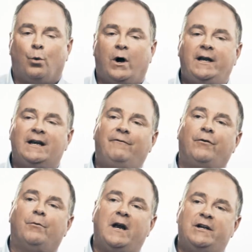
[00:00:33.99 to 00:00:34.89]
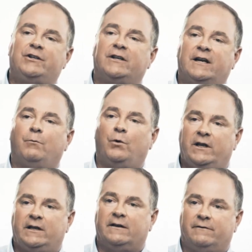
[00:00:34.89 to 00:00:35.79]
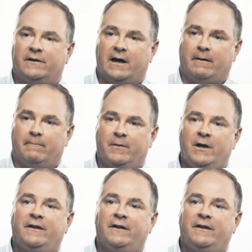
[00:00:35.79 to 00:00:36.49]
What information can we give them